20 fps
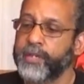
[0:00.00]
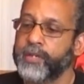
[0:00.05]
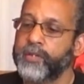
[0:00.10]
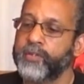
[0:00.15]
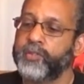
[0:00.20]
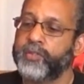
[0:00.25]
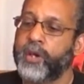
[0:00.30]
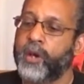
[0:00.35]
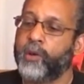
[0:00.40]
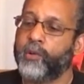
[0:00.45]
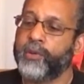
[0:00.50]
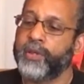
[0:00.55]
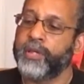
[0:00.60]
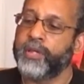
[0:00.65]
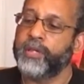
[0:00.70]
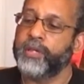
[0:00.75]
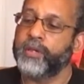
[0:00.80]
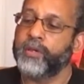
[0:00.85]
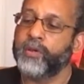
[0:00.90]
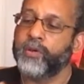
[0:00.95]
So
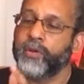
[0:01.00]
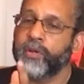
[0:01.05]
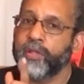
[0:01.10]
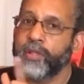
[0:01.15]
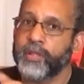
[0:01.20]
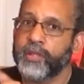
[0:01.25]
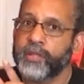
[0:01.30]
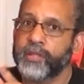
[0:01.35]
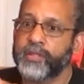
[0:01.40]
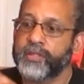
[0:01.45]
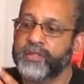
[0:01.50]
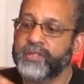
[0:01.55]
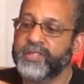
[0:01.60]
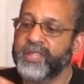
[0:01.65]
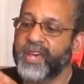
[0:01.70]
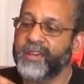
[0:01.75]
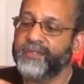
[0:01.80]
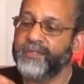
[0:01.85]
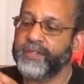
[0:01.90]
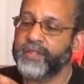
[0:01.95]

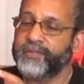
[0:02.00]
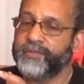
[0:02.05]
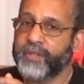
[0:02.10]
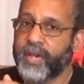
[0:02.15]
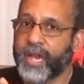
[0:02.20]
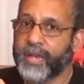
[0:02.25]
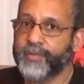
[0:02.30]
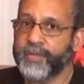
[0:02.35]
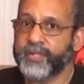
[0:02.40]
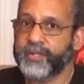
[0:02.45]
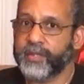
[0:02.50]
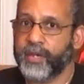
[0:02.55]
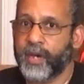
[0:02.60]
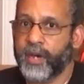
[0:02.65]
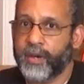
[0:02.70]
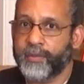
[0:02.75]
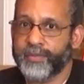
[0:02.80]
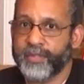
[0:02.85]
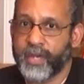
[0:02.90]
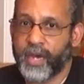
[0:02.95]
seven of diamonds
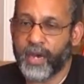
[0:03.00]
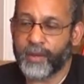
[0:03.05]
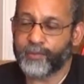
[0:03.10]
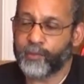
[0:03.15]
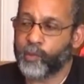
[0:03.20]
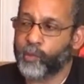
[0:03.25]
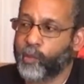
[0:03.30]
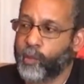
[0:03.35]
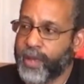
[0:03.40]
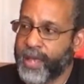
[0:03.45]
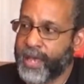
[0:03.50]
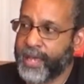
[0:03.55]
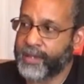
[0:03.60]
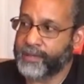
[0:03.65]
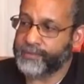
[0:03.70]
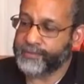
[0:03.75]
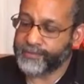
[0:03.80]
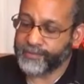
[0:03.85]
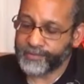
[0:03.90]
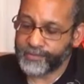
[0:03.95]
comes up
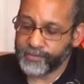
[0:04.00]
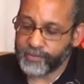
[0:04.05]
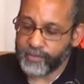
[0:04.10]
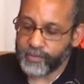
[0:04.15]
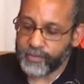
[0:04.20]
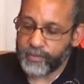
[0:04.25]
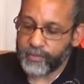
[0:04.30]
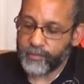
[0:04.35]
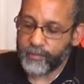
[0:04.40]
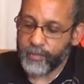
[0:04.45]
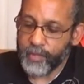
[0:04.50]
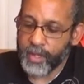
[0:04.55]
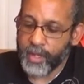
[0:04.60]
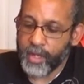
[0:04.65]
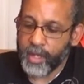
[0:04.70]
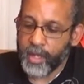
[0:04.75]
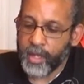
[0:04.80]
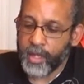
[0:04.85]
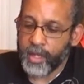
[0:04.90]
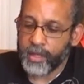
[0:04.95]
when
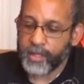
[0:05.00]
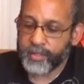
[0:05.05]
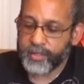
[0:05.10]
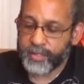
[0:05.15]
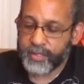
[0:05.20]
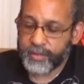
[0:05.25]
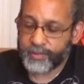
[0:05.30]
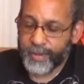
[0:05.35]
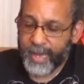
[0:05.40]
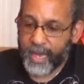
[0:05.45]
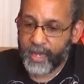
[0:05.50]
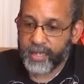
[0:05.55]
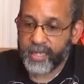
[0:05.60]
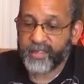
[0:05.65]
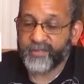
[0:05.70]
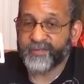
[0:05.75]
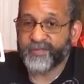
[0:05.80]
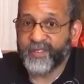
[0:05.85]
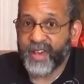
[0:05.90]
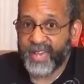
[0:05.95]
this is about
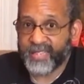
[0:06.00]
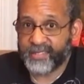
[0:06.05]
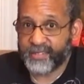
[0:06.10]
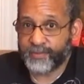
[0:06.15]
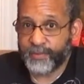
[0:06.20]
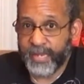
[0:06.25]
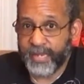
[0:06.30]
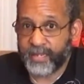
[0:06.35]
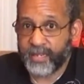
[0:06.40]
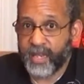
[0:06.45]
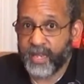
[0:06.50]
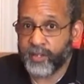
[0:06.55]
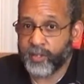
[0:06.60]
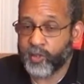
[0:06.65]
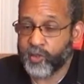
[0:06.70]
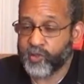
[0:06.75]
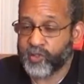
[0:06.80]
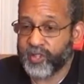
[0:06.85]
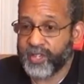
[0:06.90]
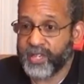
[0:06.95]
investment and
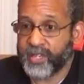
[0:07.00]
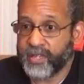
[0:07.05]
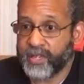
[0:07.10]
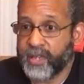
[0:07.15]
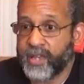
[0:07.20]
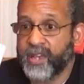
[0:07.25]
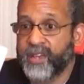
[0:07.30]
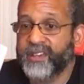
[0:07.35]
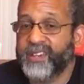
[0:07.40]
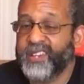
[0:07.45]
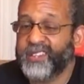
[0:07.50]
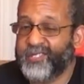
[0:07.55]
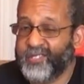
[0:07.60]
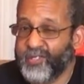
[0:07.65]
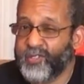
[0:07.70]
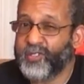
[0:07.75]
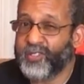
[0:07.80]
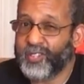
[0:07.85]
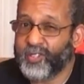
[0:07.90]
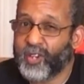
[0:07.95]
usually it
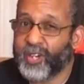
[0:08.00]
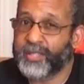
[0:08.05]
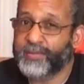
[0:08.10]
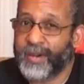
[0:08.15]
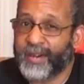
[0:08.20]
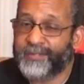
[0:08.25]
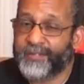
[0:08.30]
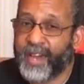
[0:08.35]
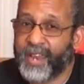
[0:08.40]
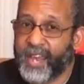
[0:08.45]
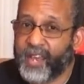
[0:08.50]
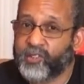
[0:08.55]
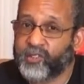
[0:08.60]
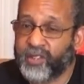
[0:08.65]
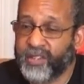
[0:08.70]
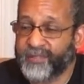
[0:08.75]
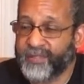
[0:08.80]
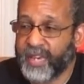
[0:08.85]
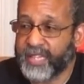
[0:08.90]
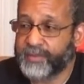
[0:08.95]
usually talks about financial
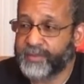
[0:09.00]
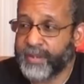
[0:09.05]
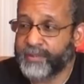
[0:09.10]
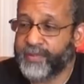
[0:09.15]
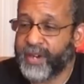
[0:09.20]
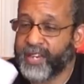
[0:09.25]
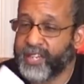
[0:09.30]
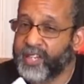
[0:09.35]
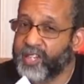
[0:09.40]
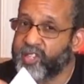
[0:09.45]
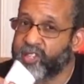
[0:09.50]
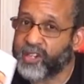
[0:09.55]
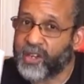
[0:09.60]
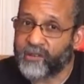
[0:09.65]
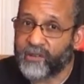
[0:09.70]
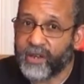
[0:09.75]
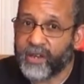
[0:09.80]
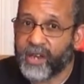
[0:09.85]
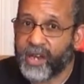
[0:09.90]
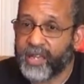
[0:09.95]
investment, but in a
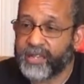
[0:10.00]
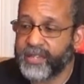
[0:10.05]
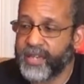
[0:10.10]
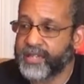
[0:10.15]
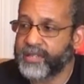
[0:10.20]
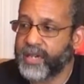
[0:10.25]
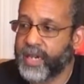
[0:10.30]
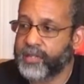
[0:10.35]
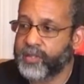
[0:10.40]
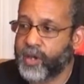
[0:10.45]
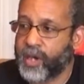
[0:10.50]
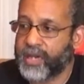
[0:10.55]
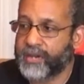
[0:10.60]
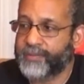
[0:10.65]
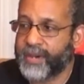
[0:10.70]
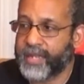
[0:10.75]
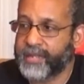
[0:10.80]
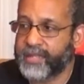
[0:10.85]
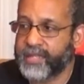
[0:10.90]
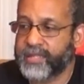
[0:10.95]
general context, I talk
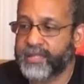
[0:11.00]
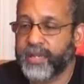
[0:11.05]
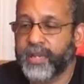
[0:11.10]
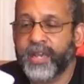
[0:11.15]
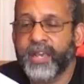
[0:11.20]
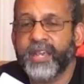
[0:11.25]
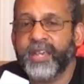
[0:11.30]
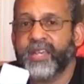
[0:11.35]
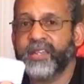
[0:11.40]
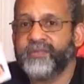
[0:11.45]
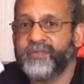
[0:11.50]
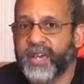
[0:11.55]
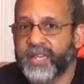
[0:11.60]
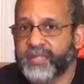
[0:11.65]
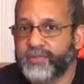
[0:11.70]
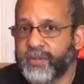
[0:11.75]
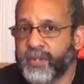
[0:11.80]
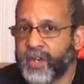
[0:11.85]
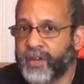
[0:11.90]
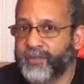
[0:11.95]
about this
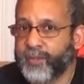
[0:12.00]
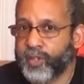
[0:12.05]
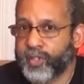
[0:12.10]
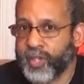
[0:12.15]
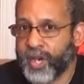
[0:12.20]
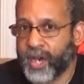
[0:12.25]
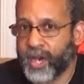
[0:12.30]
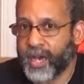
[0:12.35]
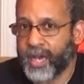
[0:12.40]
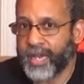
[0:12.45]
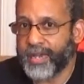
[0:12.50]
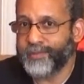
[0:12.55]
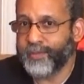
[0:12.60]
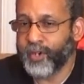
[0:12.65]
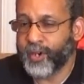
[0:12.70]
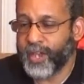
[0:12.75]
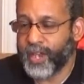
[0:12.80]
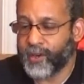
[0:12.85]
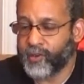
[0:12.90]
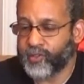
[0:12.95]
investment of your time,
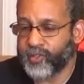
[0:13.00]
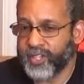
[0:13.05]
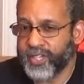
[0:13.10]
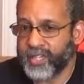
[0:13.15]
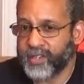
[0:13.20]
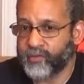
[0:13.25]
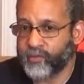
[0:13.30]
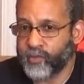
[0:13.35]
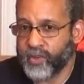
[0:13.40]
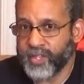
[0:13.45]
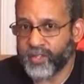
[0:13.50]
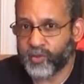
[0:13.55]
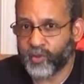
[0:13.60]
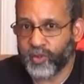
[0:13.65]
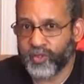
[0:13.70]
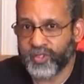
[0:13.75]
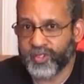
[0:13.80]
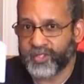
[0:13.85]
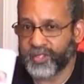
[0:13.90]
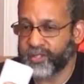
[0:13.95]
your energy, and
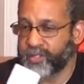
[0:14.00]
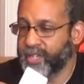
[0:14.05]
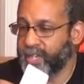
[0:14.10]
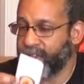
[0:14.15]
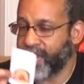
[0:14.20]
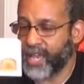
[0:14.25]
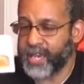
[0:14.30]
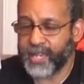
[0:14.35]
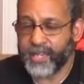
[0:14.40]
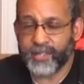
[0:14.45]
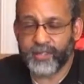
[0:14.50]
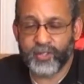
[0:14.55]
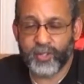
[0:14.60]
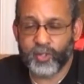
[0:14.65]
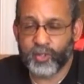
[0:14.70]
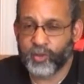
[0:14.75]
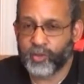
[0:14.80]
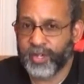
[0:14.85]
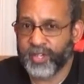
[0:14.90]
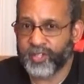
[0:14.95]
resources into any
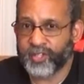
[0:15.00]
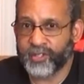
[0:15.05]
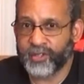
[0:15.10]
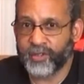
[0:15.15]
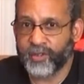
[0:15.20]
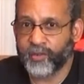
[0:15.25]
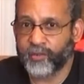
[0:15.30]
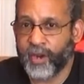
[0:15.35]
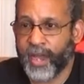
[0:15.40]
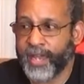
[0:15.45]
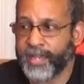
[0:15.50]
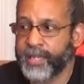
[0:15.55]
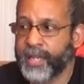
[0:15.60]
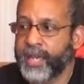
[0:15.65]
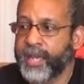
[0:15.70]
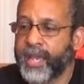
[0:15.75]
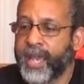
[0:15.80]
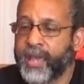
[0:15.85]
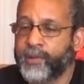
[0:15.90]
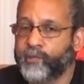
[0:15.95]
situation, right?
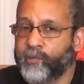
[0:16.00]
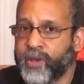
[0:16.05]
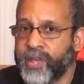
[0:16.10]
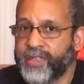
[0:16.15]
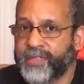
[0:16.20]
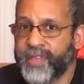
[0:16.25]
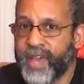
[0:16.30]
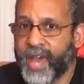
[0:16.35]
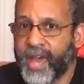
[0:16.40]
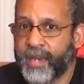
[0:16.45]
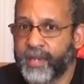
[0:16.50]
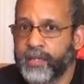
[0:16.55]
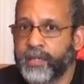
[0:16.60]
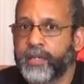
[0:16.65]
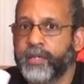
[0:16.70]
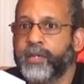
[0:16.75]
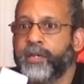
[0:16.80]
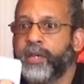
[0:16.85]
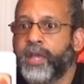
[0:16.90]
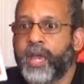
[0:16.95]
And with that,
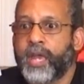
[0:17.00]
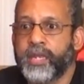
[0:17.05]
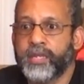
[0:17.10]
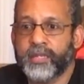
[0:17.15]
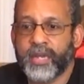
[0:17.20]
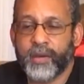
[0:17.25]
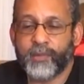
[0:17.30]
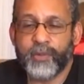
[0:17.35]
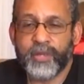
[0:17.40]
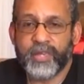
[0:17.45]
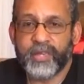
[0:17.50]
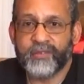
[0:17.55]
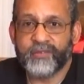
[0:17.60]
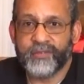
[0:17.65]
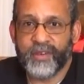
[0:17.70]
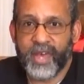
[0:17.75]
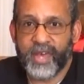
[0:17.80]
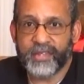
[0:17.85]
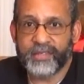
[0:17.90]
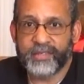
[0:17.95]
anytime we
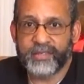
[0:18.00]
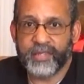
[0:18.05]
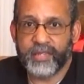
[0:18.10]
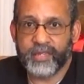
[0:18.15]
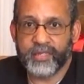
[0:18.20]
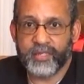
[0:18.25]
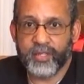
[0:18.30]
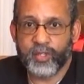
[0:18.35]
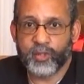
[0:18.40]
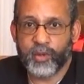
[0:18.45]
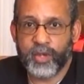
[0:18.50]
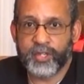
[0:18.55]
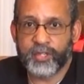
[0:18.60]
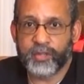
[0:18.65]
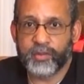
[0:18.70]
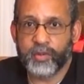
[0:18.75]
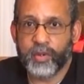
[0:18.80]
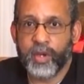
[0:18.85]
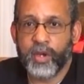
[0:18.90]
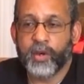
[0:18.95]
invest in a
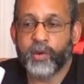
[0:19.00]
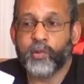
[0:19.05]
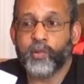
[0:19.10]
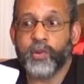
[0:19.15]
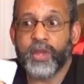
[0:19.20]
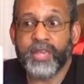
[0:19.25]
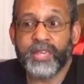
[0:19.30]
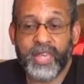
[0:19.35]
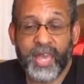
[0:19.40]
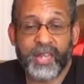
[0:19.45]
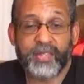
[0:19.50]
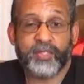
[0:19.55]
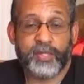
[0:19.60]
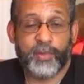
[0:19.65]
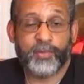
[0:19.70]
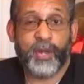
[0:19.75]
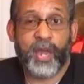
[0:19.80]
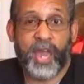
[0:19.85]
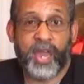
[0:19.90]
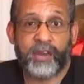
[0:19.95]
situation, we get
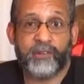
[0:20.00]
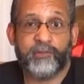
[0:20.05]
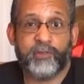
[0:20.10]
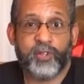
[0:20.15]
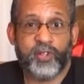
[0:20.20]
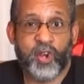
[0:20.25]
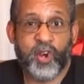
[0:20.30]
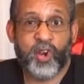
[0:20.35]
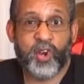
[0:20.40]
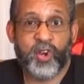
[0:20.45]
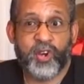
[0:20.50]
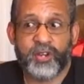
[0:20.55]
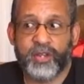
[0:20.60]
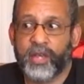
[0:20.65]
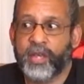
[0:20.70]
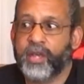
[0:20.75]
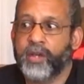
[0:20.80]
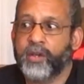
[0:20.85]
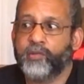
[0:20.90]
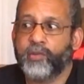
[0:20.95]
some kind of return.
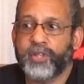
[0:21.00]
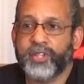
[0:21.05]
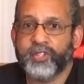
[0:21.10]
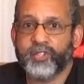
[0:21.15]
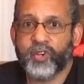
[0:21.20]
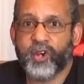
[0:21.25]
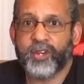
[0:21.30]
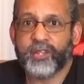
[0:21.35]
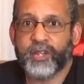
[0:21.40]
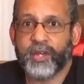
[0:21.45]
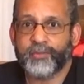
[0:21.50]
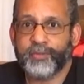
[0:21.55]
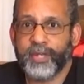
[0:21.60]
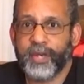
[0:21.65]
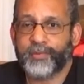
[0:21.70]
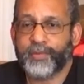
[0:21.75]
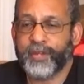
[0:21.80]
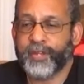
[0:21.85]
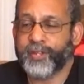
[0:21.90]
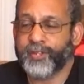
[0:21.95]
When this card comes
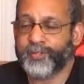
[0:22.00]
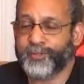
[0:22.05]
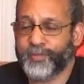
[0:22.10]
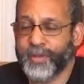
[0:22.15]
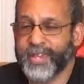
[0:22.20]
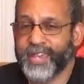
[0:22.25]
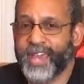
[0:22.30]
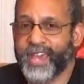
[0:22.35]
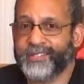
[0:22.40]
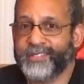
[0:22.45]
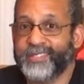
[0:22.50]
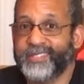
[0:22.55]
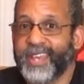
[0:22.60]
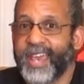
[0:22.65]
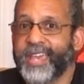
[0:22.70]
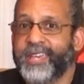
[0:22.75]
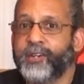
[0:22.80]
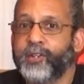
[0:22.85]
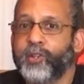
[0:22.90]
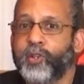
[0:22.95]
up, it's being asked to
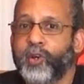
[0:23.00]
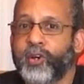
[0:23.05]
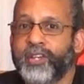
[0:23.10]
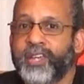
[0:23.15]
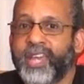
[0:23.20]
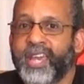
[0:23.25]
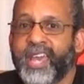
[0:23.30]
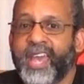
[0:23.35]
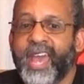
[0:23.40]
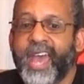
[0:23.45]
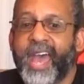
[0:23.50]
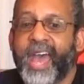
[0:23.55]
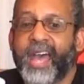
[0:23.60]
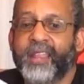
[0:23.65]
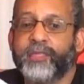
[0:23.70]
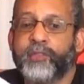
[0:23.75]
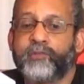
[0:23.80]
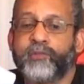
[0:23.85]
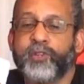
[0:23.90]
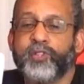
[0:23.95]
take a look
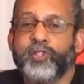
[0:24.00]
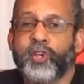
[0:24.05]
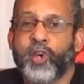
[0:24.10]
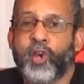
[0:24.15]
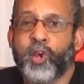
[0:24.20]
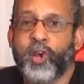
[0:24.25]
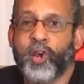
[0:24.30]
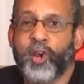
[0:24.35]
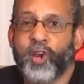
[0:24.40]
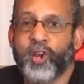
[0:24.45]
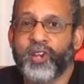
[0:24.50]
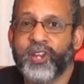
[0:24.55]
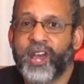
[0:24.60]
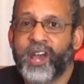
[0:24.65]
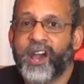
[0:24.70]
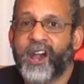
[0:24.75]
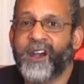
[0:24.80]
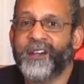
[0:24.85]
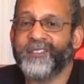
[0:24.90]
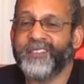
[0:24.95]
at the return
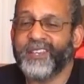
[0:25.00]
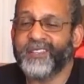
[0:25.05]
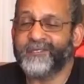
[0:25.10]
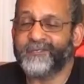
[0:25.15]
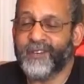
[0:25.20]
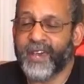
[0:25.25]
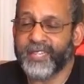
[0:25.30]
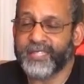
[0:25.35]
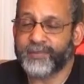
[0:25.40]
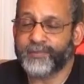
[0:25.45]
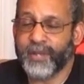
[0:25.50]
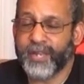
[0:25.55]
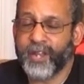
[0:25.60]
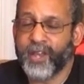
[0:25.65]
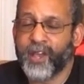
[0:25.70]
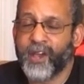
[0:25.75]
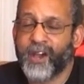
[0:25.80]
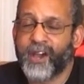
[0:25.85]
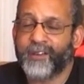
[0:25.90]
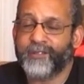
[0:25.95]
on the investment
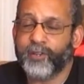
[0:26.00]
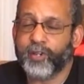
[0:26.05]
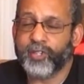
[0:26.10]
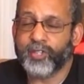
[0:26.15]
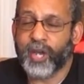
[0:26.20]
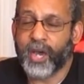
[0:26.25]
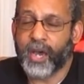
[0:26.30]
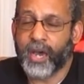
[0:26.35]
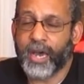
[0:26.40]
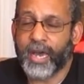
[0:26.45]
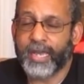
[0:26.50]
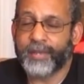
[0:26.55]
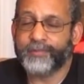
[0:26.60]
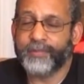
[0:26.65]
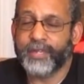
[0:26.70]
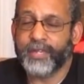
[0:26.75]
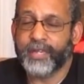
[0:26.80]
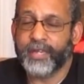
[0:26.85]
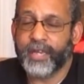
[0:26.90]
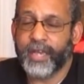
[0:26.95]
of your
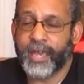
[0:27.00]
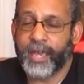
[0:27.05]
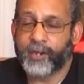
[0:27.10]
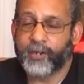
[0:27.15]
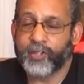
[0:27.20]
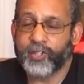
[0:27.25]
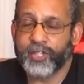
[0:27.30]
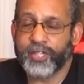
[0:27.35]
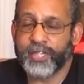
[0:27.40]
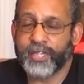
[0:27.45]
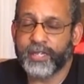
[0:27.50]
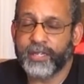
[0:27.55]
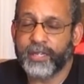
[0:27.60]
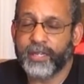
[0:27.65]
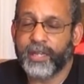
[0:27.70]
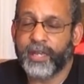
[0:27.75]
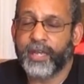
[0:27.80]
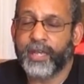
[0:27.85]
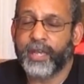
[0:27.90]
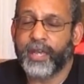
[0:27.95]
time, energy,
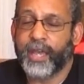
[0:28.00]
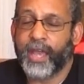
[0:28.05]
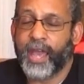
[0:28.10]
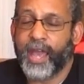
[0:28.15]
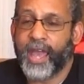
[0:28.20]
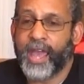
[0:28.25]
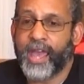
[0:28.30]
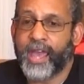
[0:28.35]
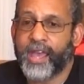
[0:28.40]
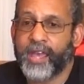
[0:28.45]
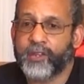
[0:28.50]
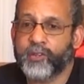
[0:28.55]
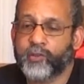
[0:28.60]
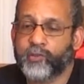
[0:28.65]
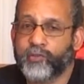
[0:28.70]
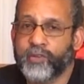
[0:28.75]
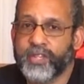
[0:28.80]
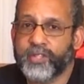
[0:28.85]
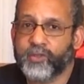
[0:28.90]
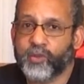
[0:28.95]
and
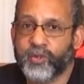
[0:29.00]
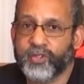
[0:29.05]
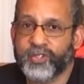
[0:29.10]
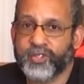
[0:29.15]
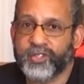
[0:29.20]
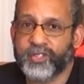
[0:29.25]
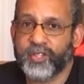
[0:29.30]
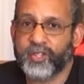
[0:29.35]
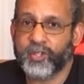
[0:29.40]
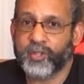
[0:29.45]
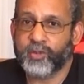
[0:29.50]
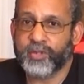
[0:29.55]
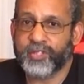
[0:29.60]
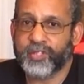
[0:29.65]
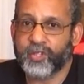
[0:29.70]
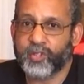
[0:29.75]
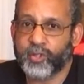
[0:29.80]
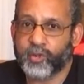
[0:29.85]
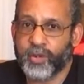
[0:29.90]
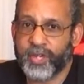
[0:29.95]
resources into a
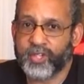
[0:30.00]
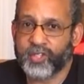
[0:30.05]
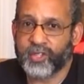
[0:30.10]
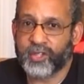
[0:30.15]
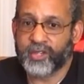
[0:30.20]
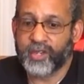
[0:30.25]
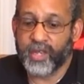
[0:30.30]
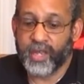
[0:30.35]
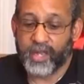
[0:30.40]
situation.